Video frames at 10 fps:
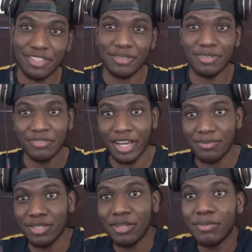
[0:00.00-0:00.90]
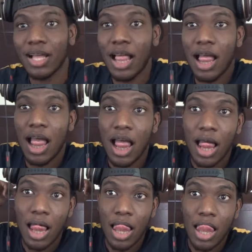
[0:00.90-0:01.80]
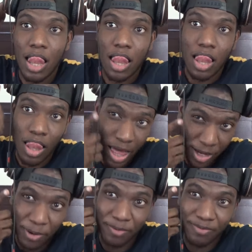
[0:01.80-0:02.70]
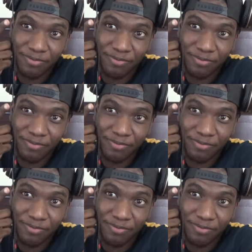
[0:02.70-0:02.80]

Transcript: and keep the vibes up. Lego.